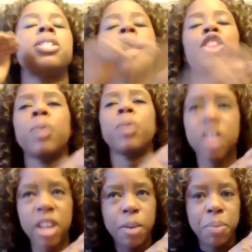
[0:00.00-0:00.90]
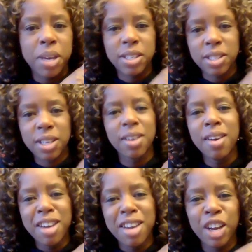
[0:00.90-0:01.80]
He had three therapists, and,
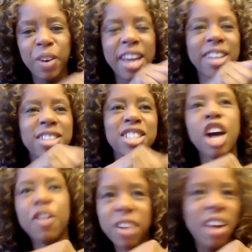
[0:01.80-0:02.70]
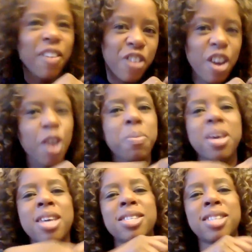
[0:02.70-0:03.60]
you know, he had his tough love
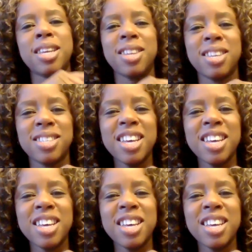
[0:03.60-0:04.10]
therapist and his,